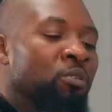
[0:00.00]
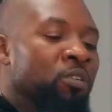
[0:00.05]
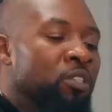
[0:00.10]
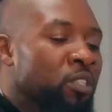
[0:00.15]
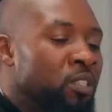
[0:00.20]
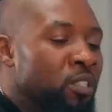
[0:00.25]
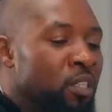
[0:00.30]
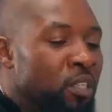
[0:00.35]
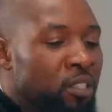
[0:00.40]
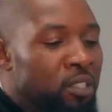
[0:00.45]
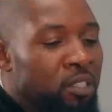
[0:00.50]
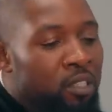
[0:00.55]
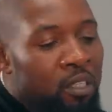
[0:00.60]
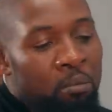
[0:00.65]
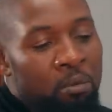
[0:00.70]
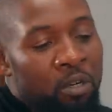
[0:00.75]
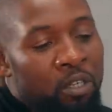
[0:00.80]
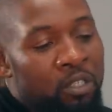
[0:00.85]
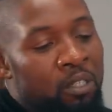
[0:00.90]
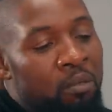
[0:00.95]
you would just need
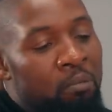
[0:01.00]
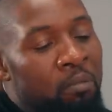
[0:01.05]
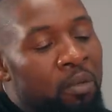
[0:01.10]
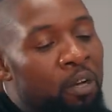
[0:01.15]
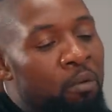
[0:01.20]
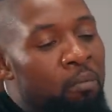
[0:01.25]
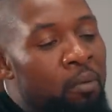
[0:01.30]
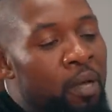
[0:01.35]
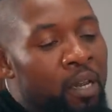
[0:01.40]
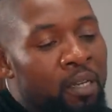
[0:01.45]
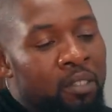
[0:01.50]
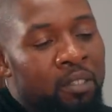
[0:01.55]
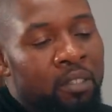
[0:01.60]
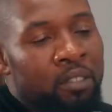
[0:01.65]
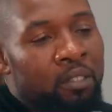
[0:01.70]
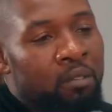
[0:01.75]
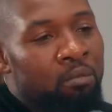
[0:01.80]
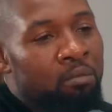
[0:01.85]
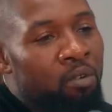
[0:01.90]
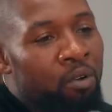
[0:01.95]
sea moss, some male
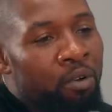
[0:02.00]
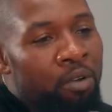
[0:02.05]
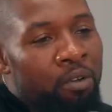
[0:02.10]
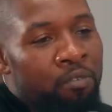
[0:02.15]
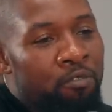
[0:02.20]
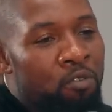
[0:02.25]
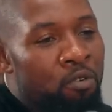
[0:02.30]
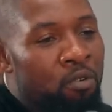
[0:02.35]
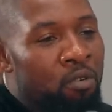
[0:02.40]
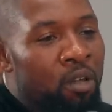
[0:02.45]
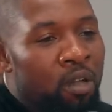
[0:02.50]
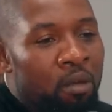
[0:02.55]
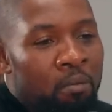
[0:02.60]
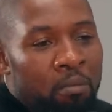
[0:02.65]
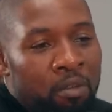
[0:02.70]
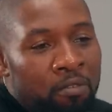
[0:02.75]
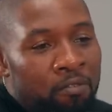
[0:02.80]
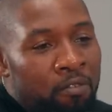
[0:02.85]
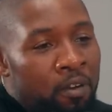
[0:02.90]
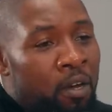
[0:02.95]
balance, and some green food,
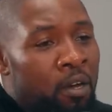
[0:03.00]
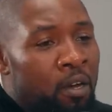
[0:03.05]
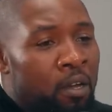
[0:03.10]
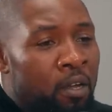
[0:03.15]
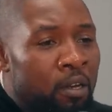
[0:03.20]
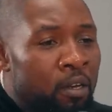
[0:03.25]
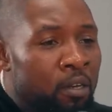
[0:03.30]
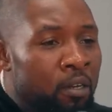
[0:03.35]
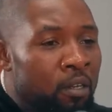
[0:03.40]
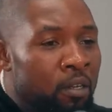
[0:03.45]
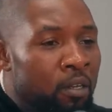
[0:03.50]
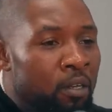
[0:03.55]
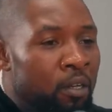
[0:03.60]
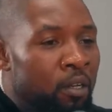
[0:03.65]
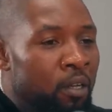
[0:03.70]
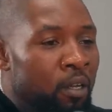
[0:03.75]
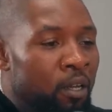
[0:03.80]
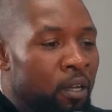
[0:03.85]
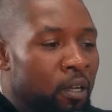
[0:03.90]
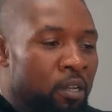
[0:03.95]
and be fine.
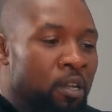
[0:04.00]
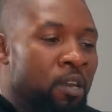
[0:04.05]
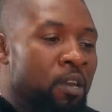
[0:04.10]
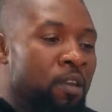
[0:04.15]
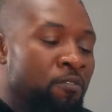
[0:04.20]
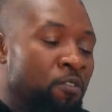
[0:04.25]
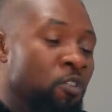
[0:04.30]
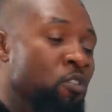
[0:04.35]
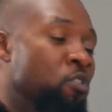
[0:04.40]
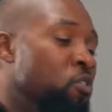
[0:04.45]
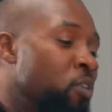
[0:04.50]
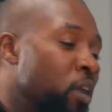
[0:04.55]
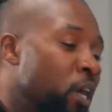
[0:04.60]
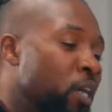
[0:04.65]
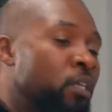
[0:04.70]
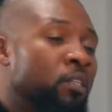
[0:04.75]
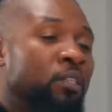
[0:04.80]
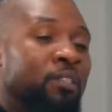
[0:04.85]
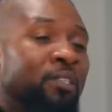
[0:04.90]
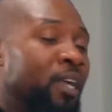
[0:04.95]
Okay. And if you do
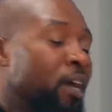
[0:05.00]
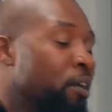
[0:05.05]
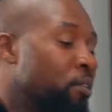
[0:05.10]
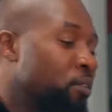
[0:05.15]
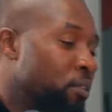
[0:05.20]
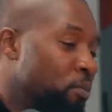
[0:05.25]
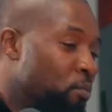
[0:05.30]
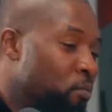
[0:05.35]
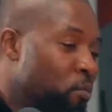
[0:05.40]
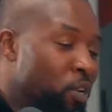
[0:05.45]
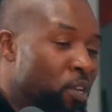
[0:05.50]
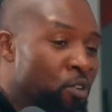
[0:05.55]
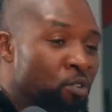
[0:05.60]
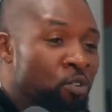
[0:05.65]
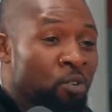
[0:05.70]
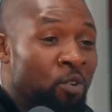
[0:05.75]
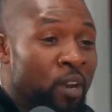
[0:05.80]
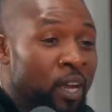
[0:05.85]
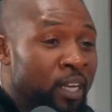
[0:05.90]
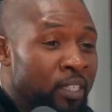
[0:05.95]
that now, when
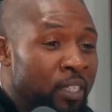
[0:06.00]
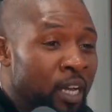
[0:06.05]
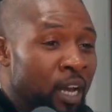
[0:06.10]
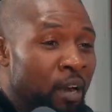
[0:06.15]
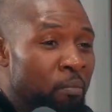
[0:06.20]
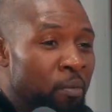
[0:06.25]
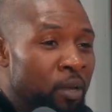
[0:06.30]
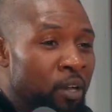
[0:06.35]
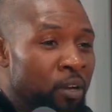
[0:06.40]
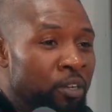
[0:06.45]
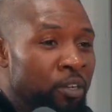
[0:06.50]
you do that shot of